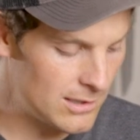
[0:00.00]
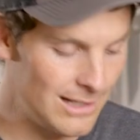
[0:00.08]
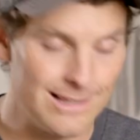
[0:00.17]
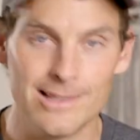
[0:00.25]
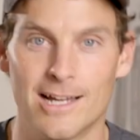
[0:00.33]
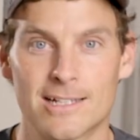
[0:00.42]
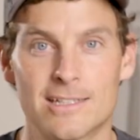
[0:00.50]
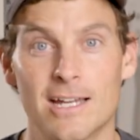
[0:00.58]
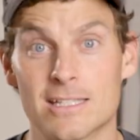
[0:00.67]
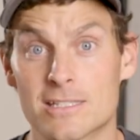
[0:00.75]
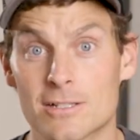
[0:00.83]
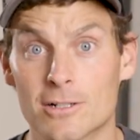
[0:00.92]

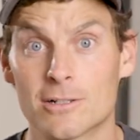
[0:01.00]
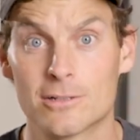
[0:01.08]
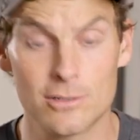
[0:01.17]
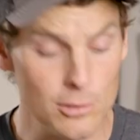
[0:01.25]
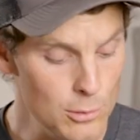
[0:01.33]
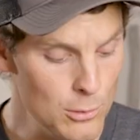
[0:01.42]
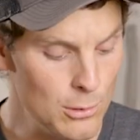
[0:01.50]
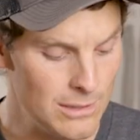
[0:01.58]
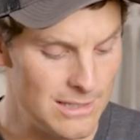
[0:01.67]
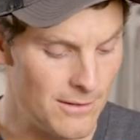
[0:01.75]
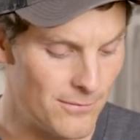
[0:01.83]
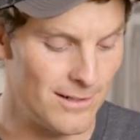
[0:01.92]
Loctites. There are two
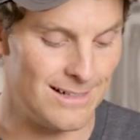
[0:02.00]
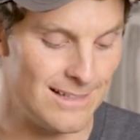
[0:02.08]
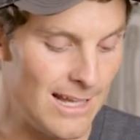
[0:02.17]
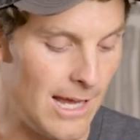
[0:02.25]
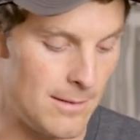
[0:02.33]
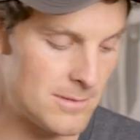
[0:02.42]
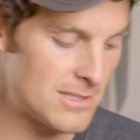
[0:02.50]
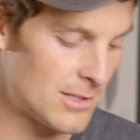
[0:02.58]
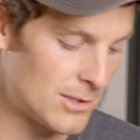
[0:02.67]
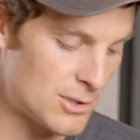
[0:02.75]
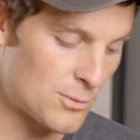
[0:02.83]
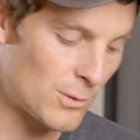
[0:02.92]
different types. There
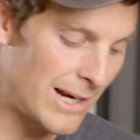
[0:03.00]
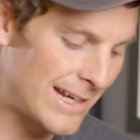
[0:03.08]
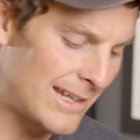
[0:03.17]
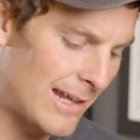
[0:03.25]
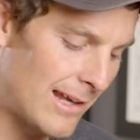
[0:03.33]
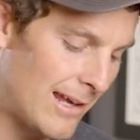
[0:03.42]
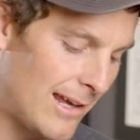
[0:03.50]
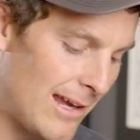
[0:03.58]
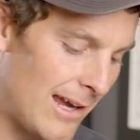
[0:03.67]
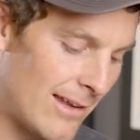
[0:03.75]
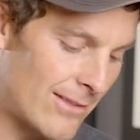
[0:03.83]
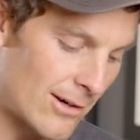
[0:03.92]
is red
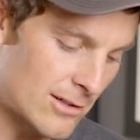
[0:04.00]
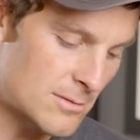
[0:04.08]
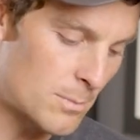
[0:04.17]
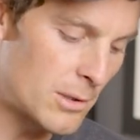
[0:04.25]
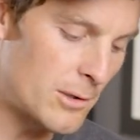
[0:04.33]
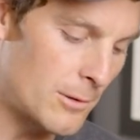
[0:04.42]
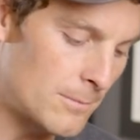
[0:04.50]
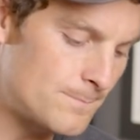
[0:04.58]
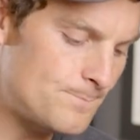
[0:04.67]
and there is blue.